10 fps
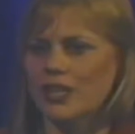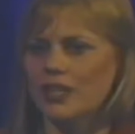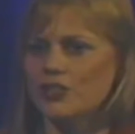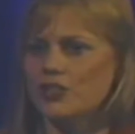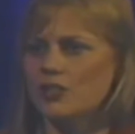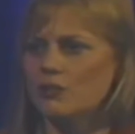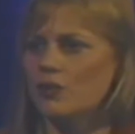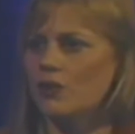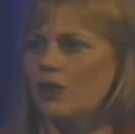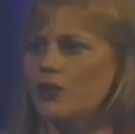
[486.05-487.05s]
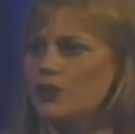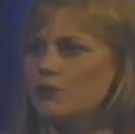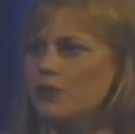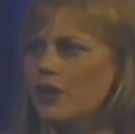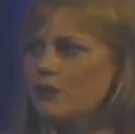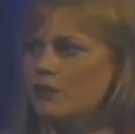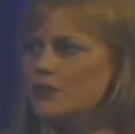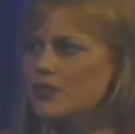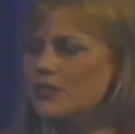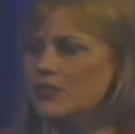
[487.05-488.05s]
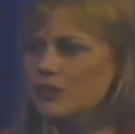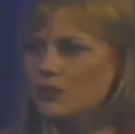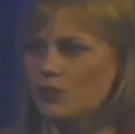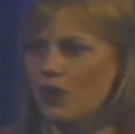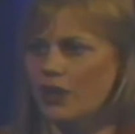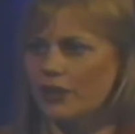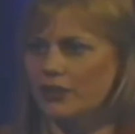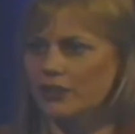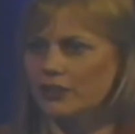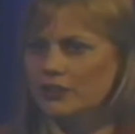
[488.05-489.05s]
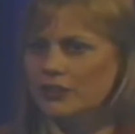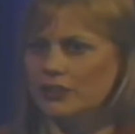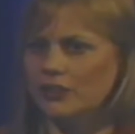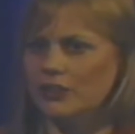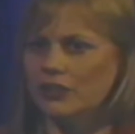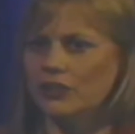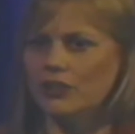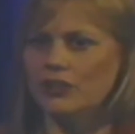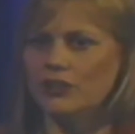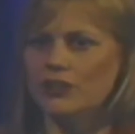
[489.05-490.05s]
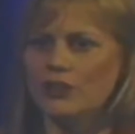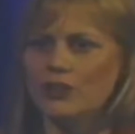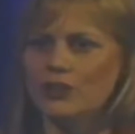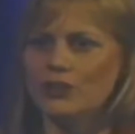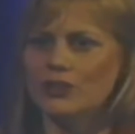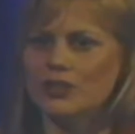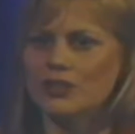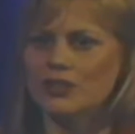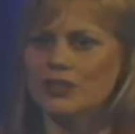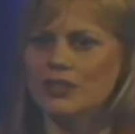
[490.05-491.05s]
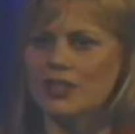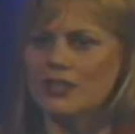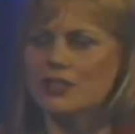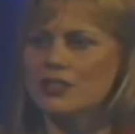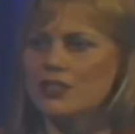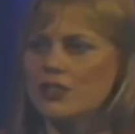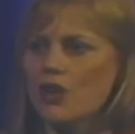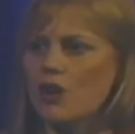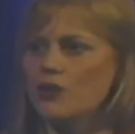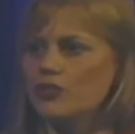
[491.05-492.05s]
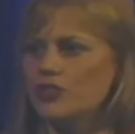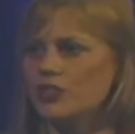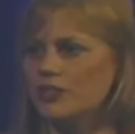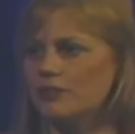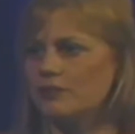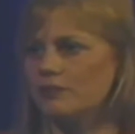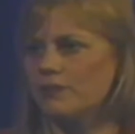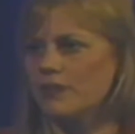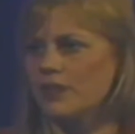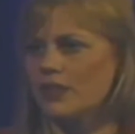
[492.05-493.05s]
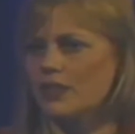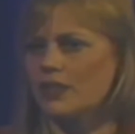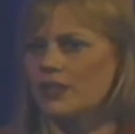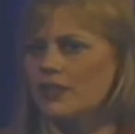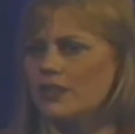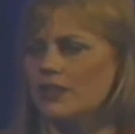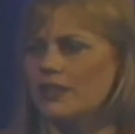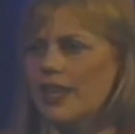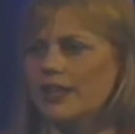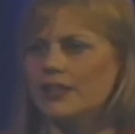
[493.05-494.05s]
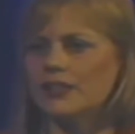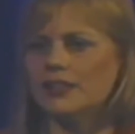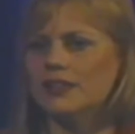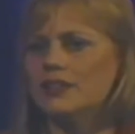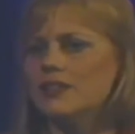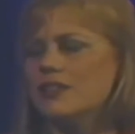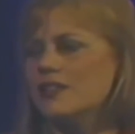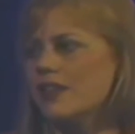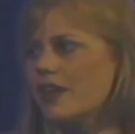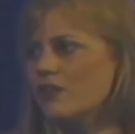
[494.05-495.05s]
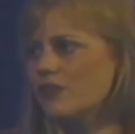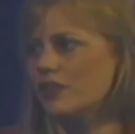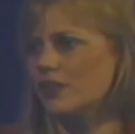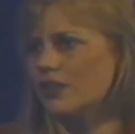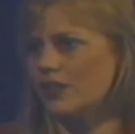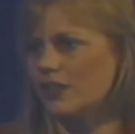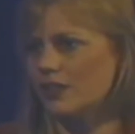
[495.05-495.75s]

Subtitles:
And just throw all your problems into the water. Know that it's this ocean that cleans everything.